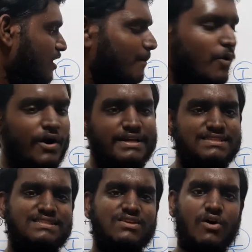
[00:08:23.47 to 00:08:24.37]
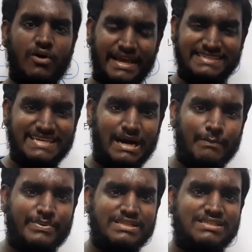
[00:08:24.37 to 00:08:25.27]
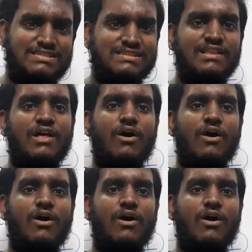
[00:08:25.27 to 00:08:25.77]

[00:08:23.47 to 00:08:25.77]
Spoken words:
points or examples